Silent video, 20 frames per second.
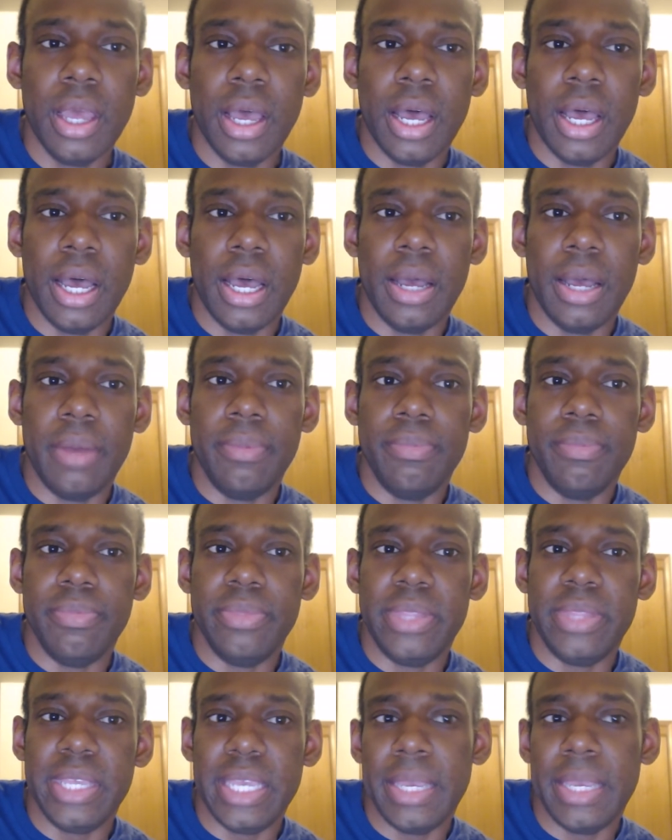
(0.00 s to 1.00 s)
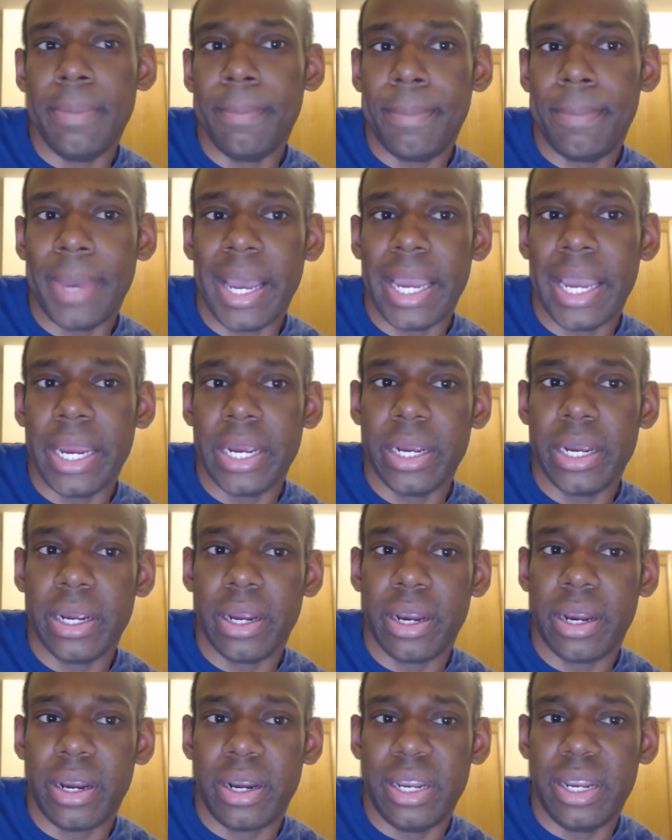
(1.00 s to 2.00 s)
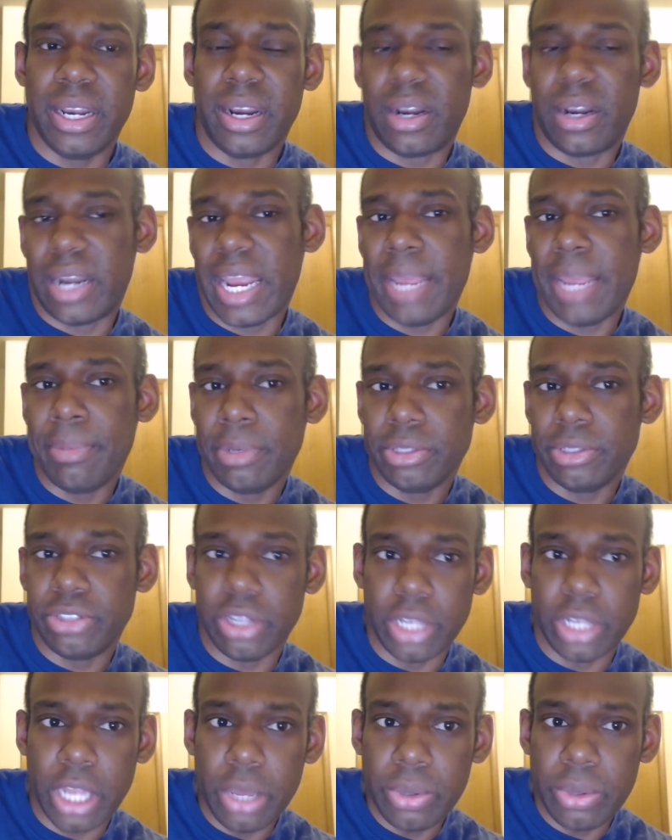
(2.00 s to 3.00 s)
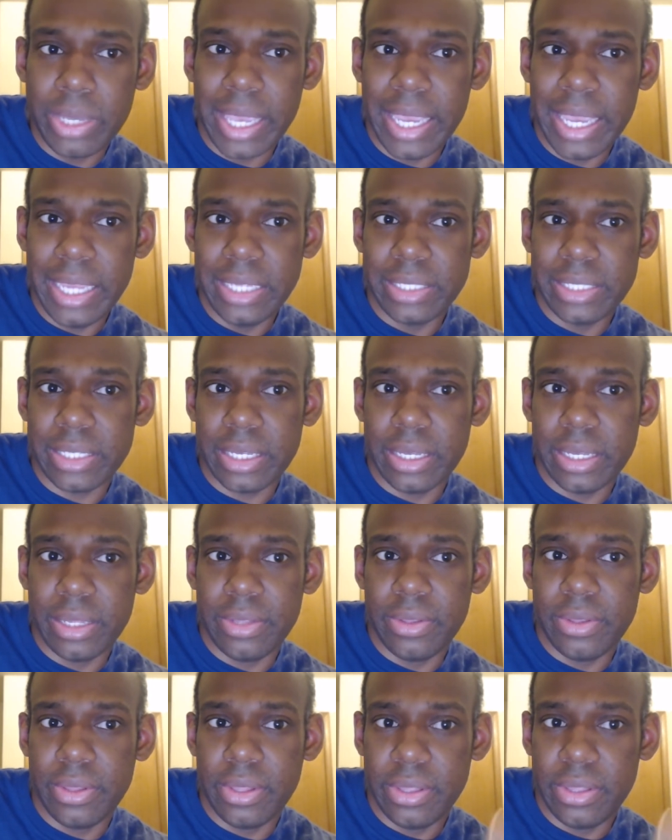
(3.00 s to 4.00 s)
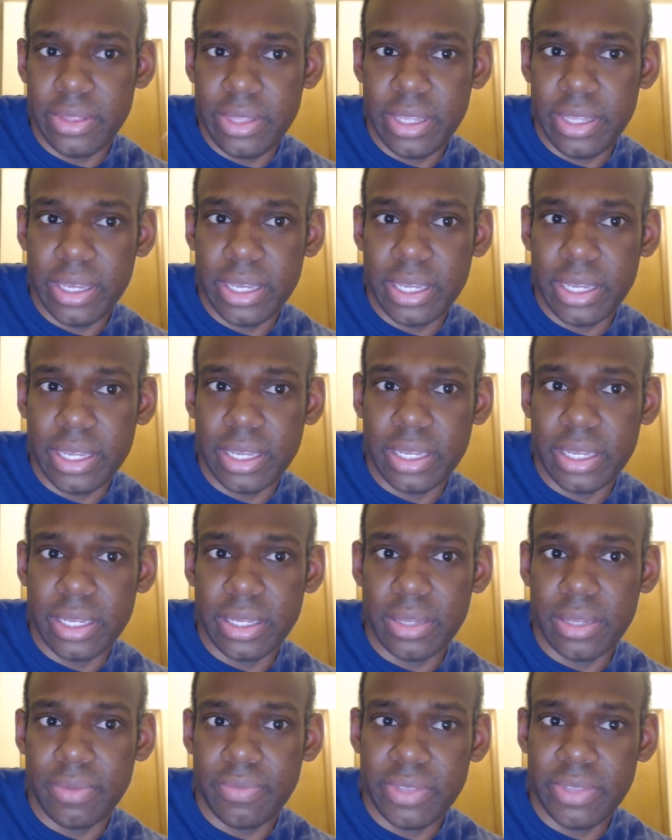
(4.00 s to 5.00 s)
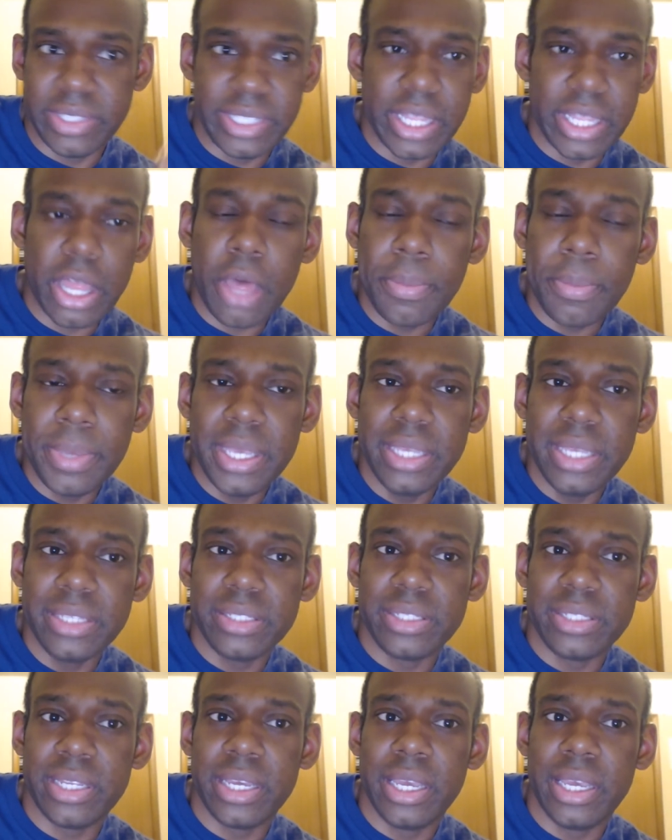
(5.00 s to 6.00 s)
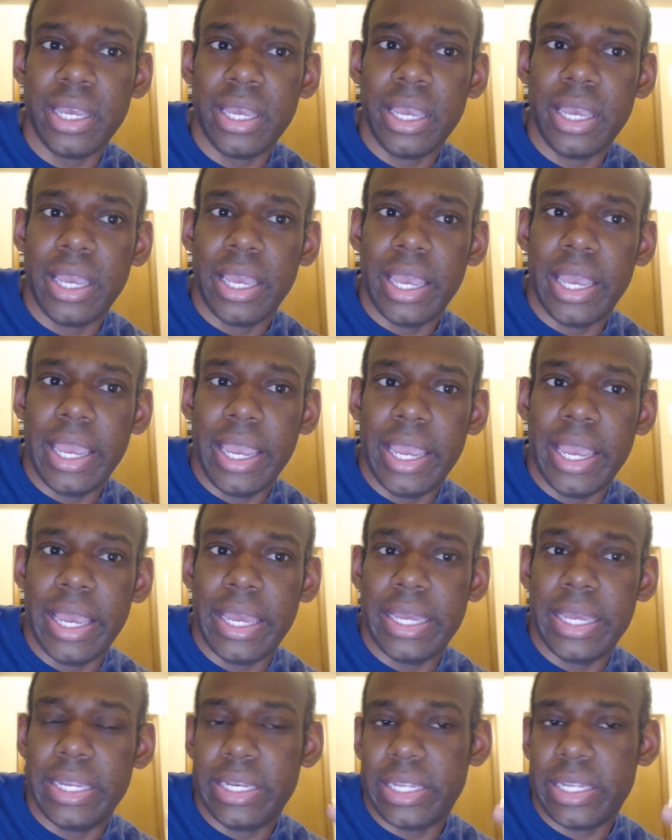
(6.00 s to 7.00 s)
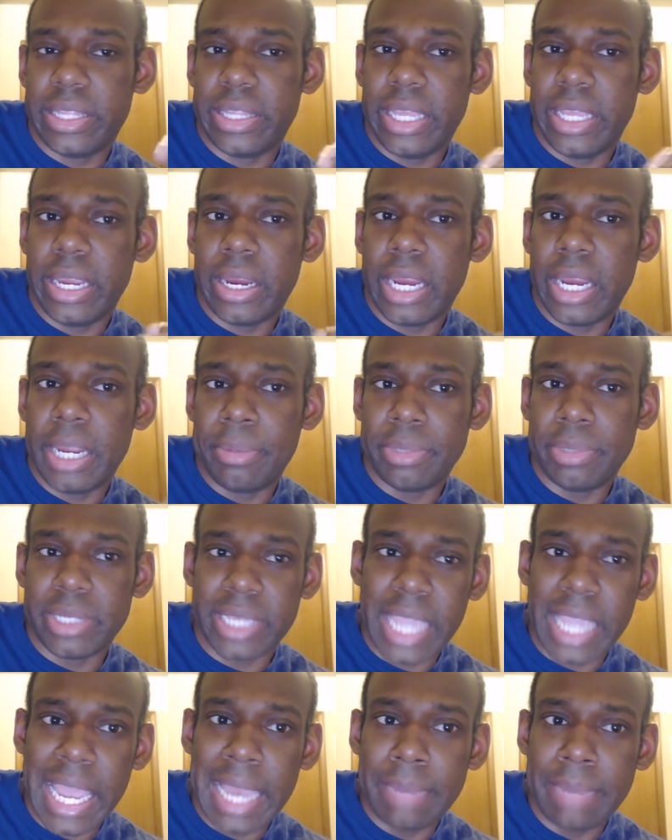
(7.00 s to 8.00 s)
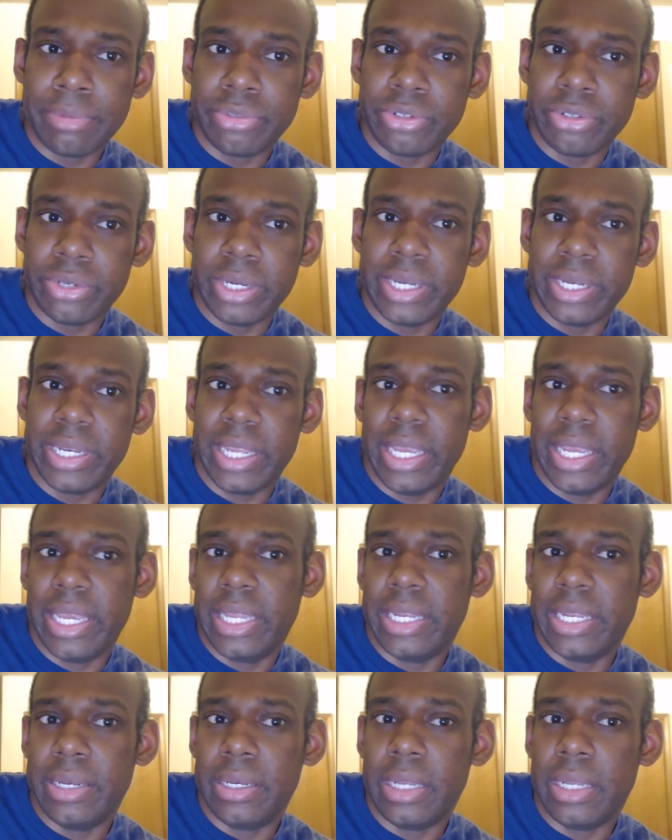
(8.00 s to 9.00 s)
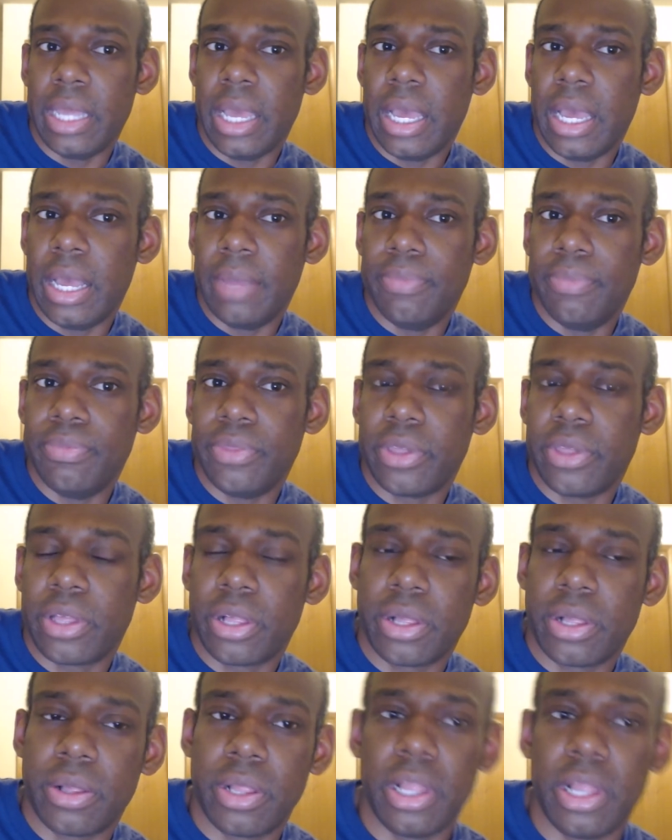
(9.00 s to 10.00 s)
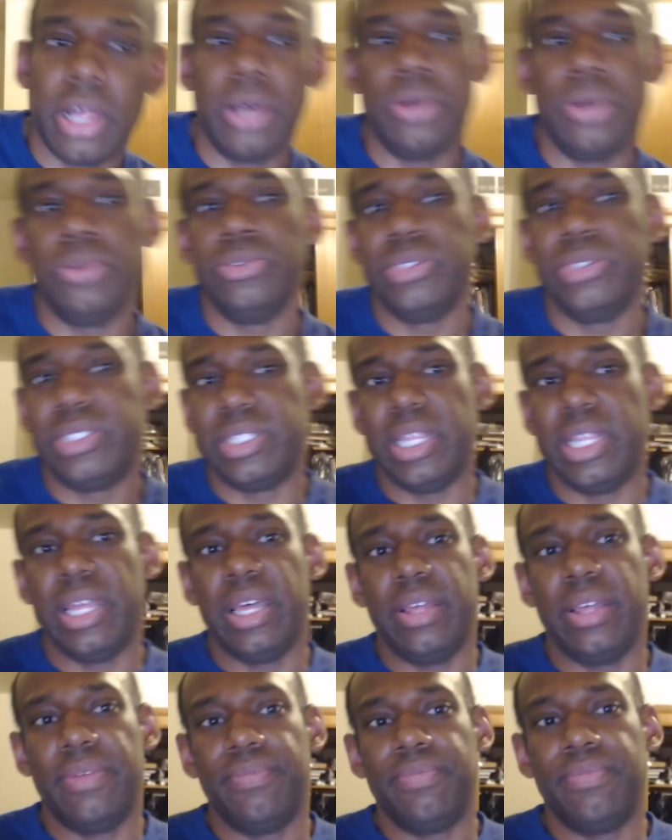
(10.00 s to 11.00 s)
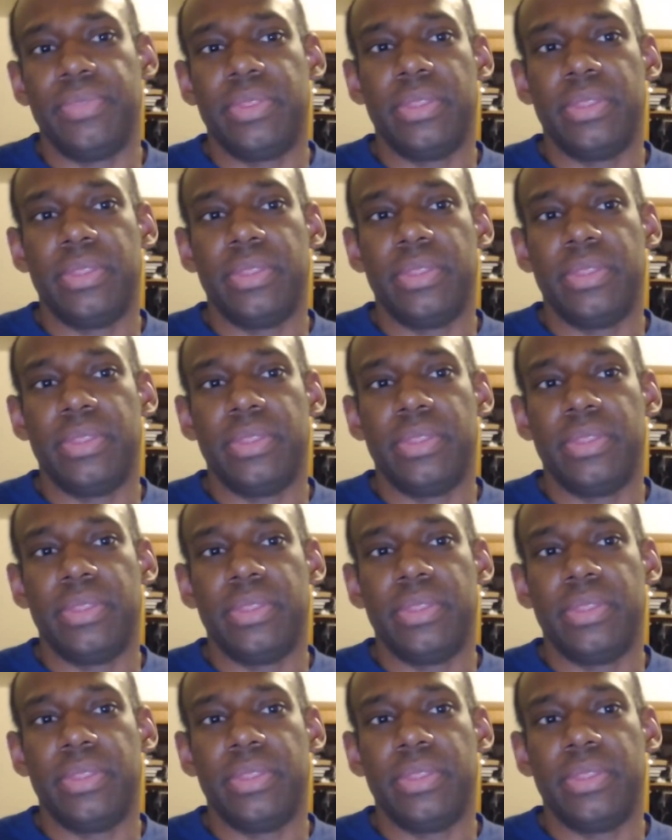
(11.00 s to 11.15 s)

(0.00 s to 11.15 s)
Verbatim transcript: Uh, the Empire are, are able to locate the the Zillo Beast, and they're able to capture it. And um, the clones, the